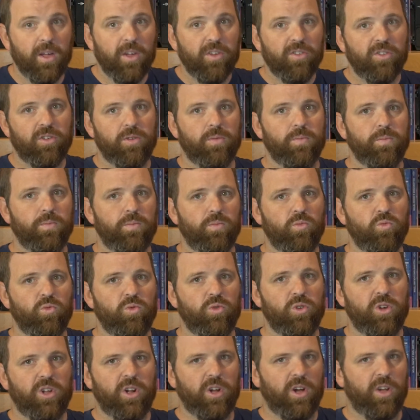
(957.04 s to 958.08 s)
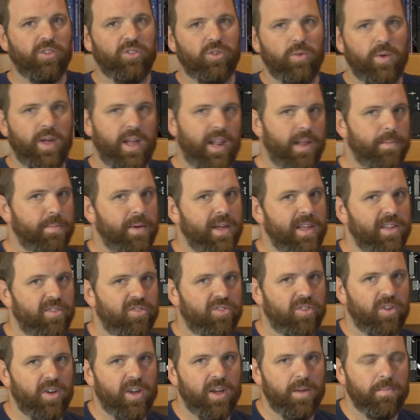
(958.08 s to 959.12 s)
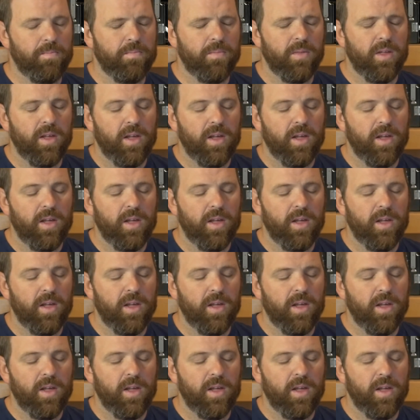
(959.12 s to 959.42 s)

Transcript: So you can also edit by histogram.